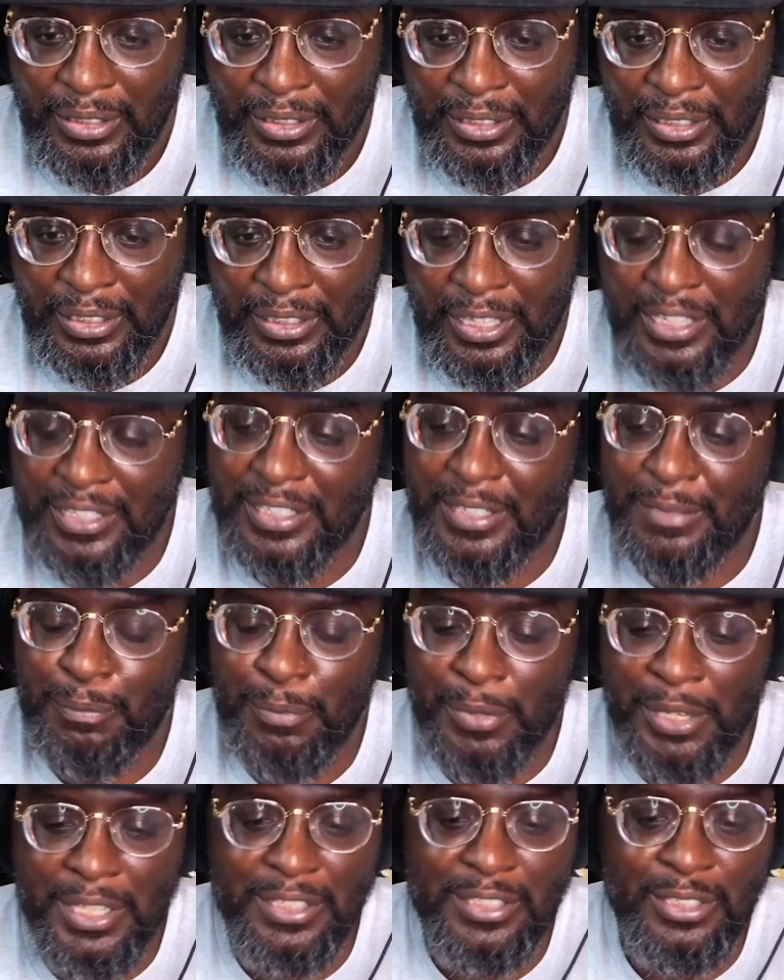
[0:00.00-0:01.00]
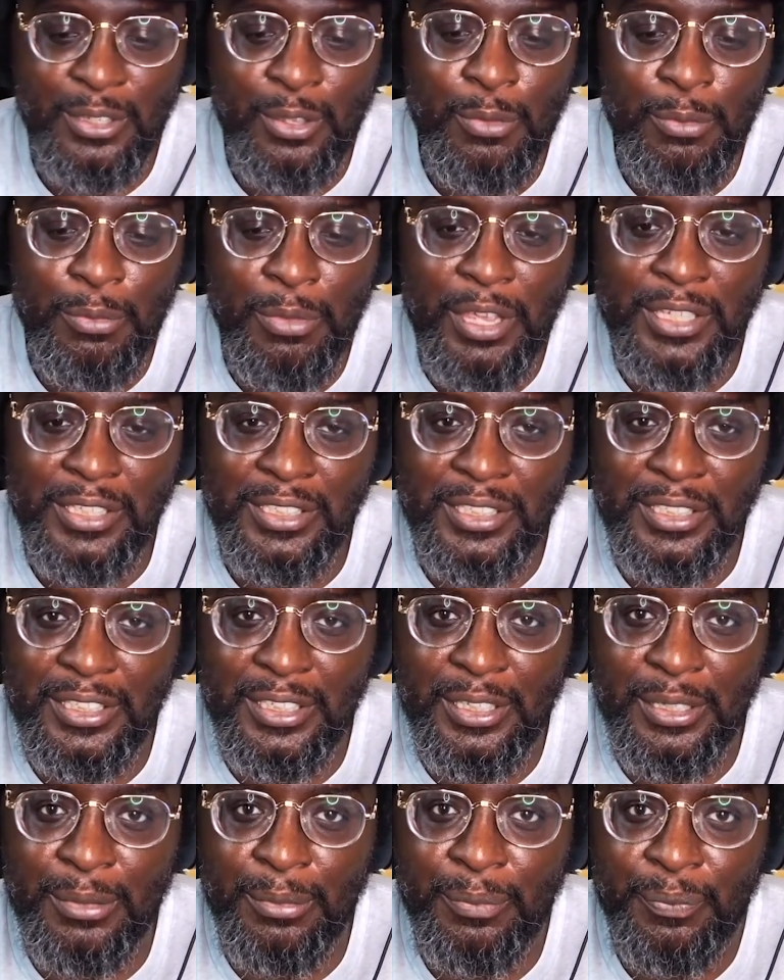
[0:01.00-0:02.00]
because it meant so much to
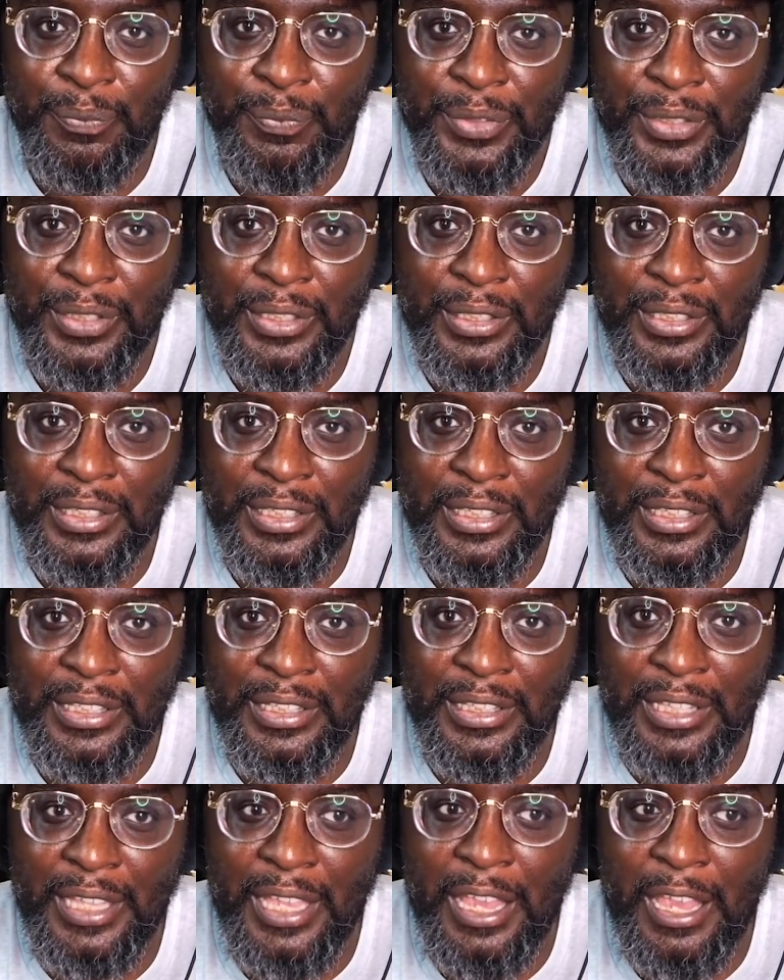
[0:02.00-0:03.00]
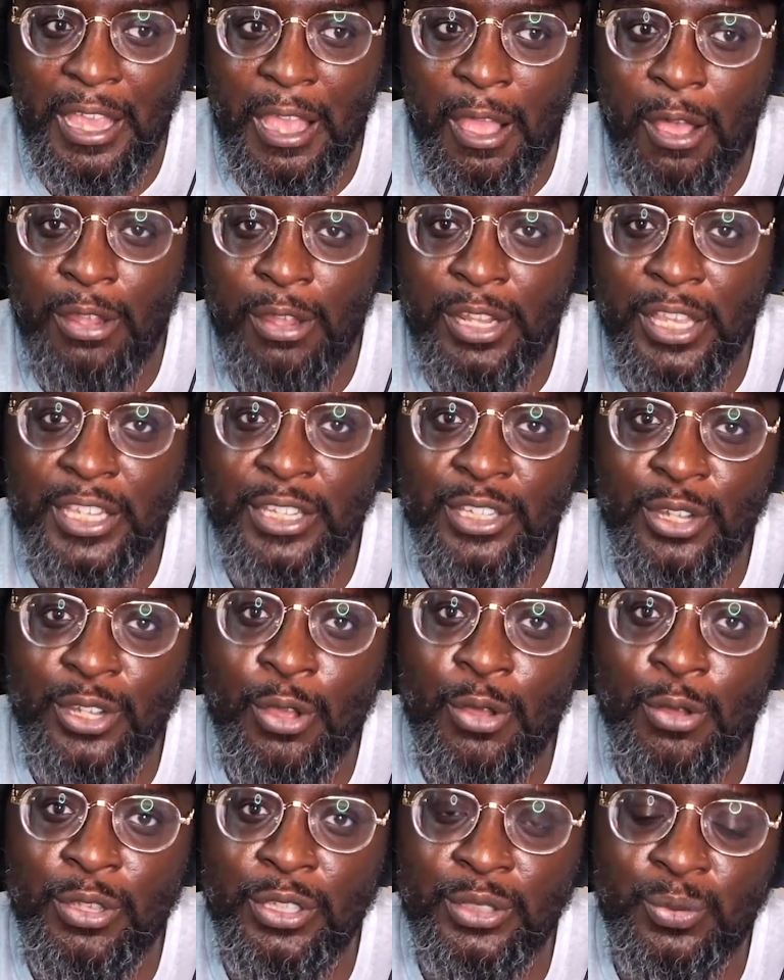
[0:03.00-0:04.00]
them. They all they
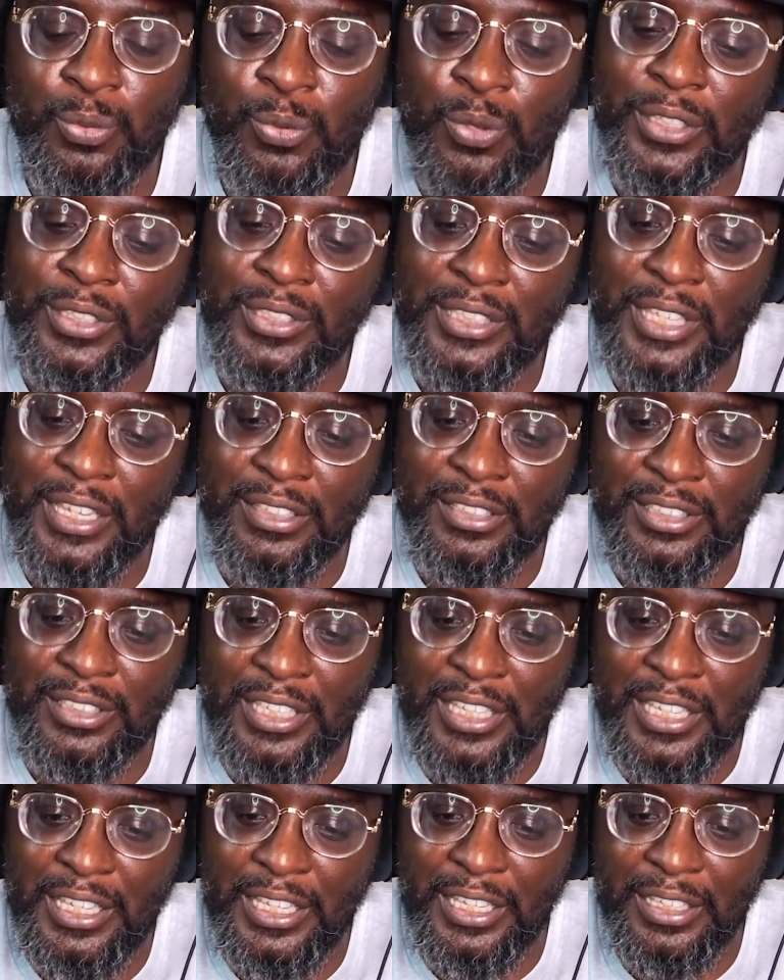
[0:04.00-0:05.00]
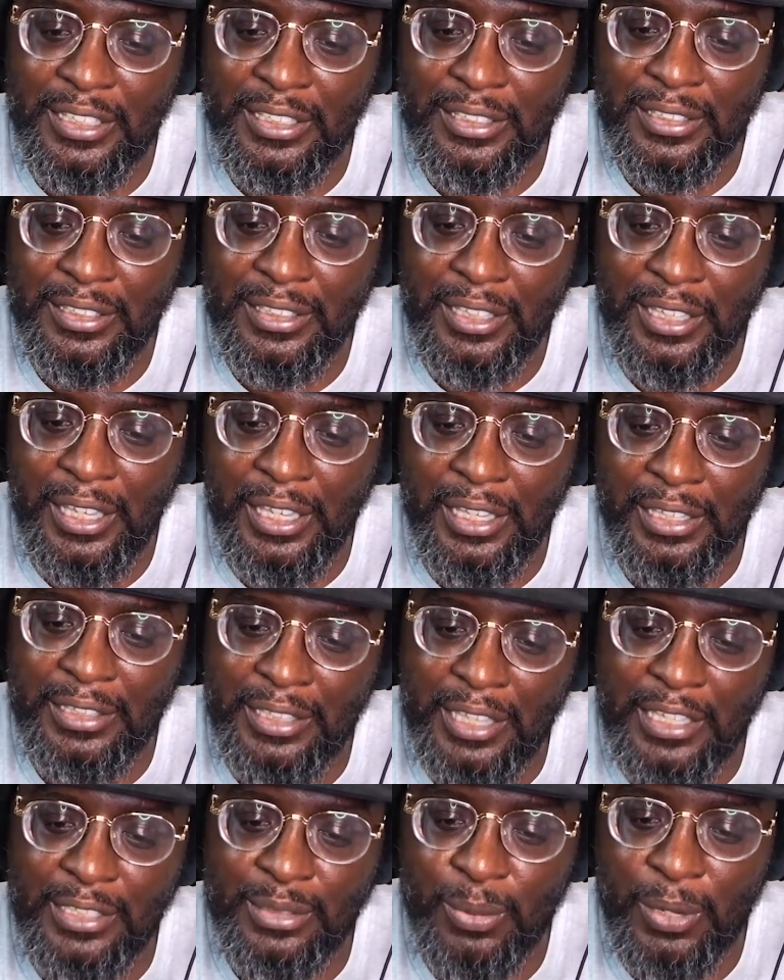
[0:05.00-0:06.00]
know is what they're seeing, and
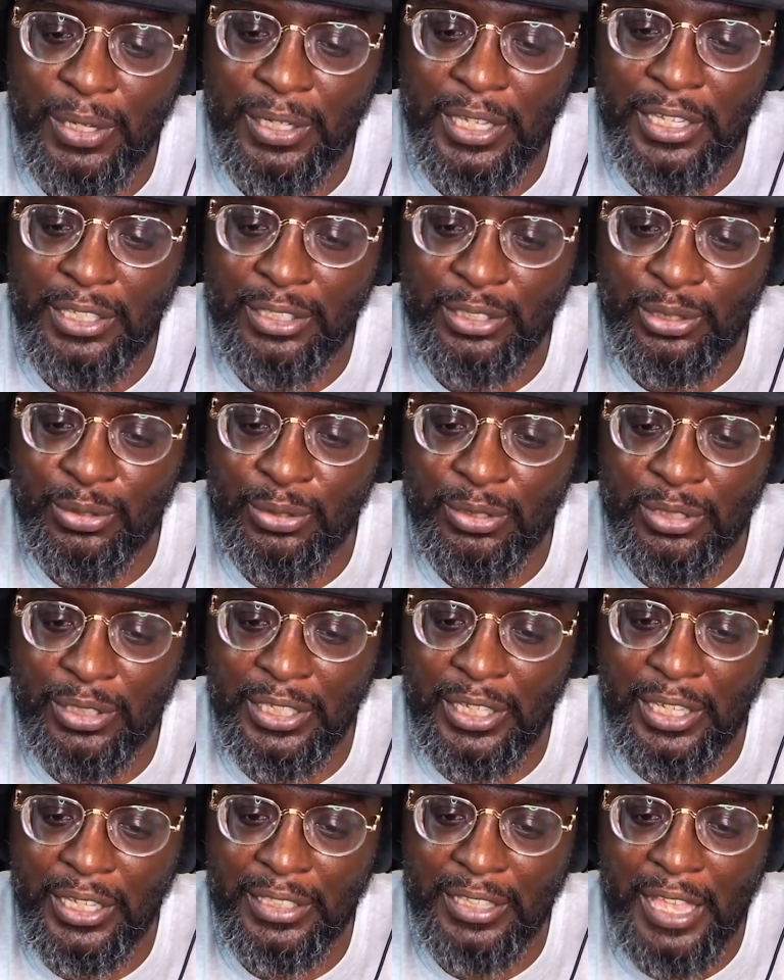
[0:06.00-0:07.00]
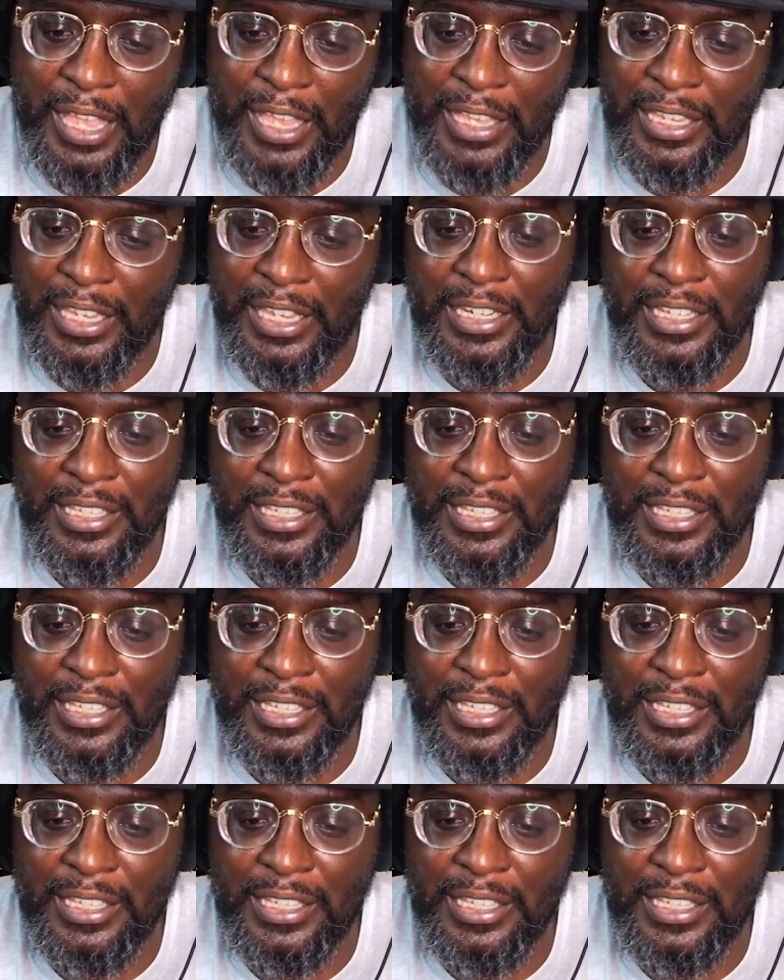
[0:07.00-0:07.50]
that's why they doing that. Like any